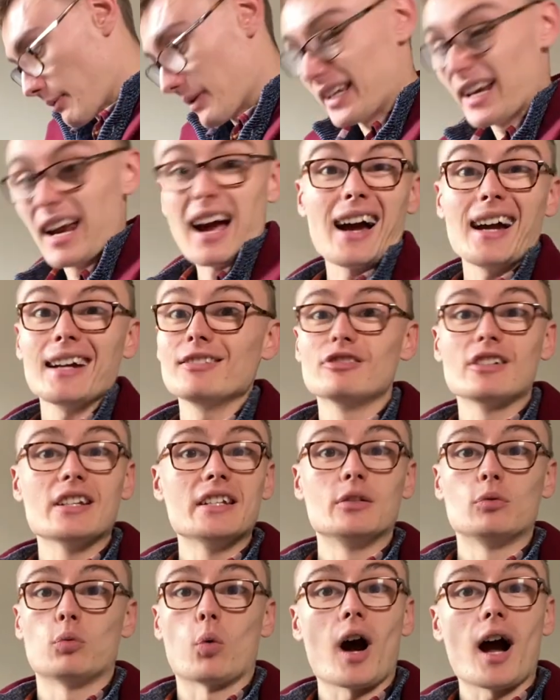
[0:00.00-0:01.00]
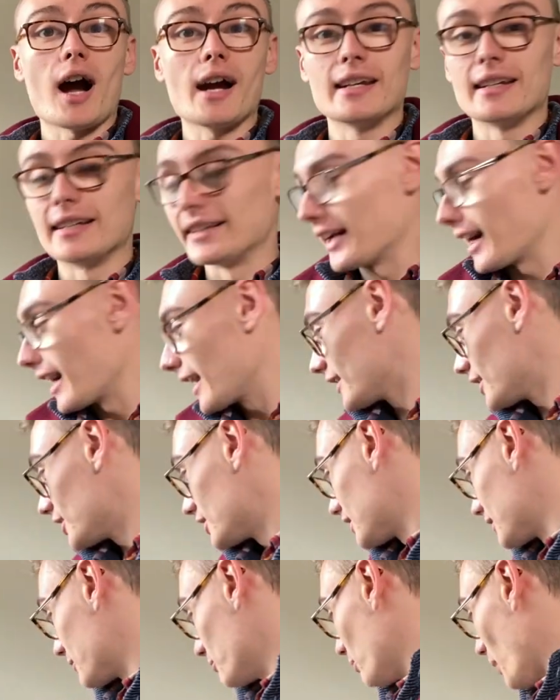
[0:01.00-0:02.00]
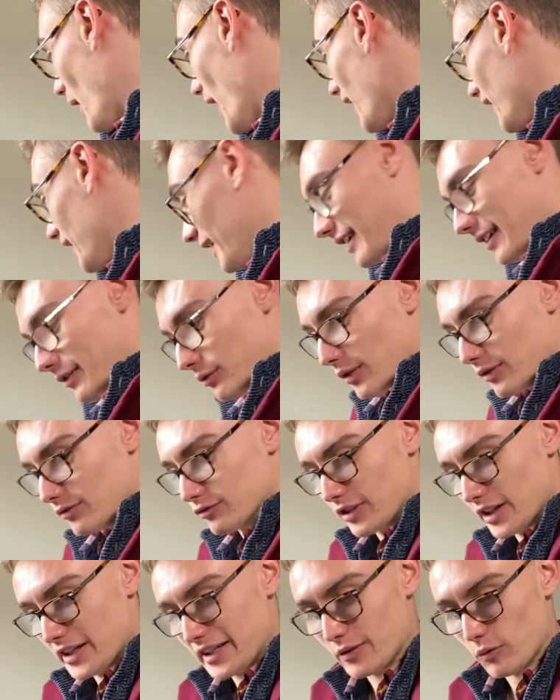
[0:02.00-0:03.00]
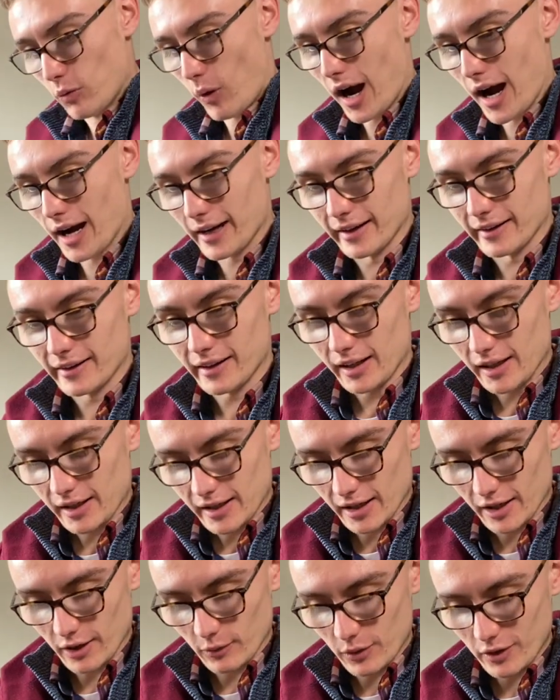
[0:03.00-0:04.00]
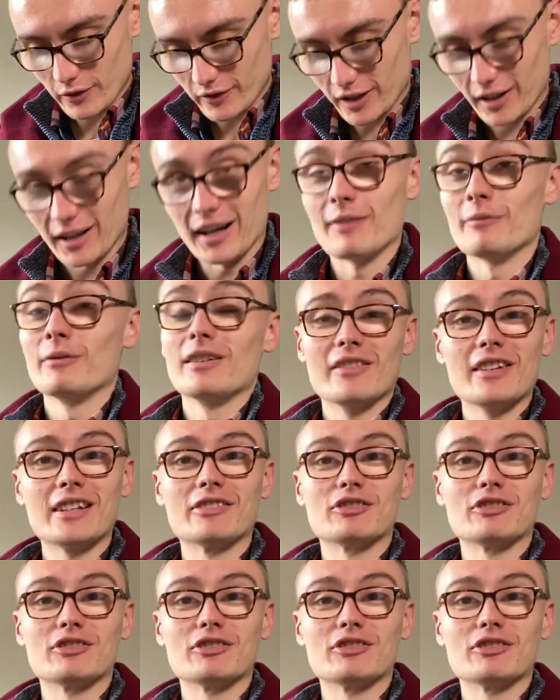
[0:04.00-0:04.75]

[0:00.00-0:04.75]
I mean, I read wide. I buy and read wide. We've got, I mean,